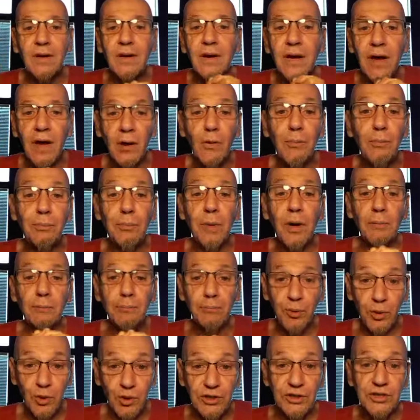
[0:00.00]
help
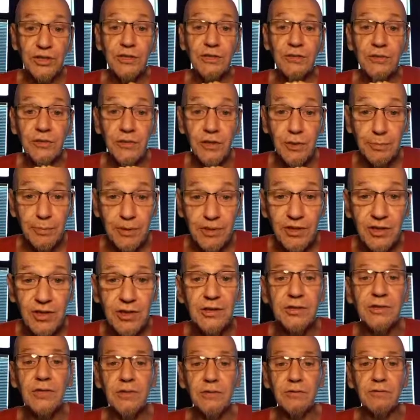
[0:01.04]
push the
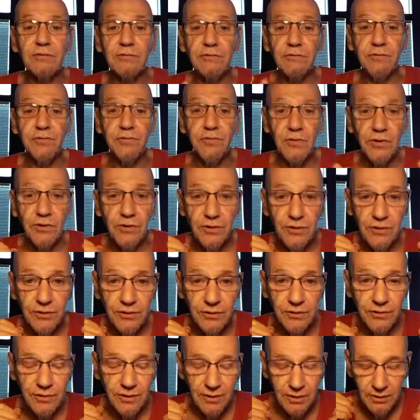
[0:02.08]
petition for the
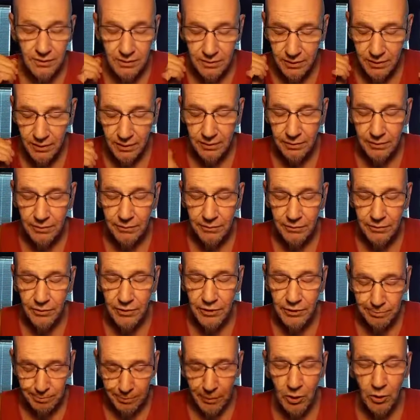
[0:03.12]

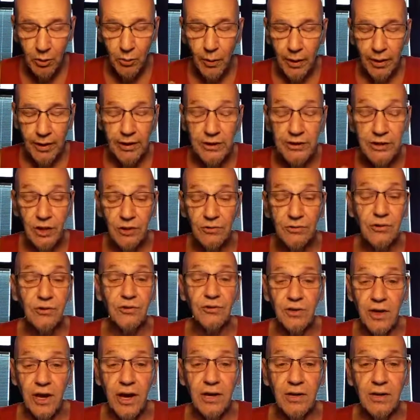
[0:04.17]
Marijuana
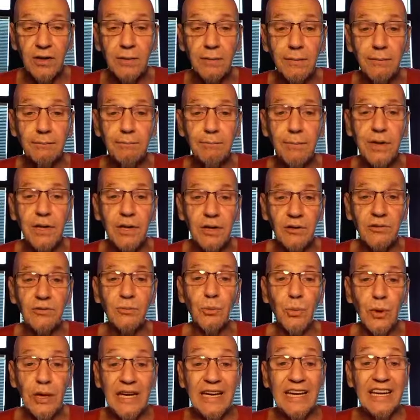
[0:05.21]
Justice Act because
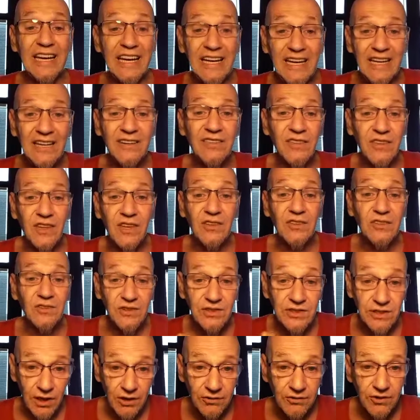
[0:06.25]
we need this
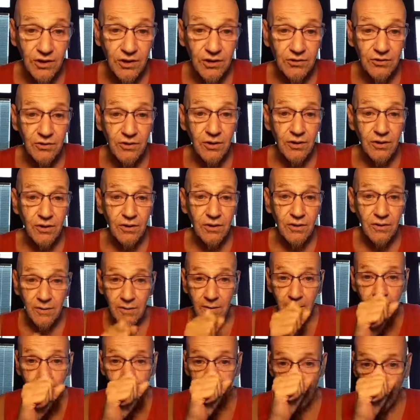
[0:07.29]
justice.
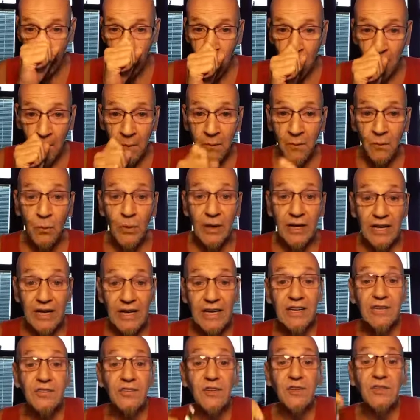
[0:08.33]
We
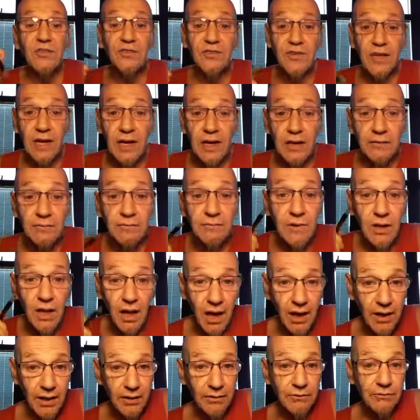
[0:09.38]
need to save
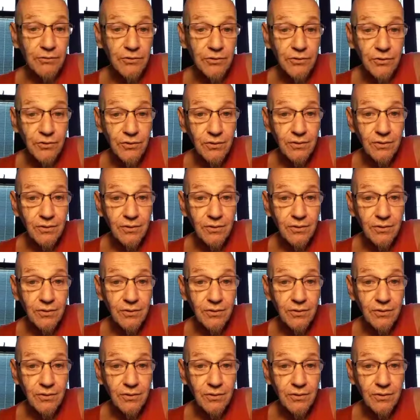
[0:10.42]
lives.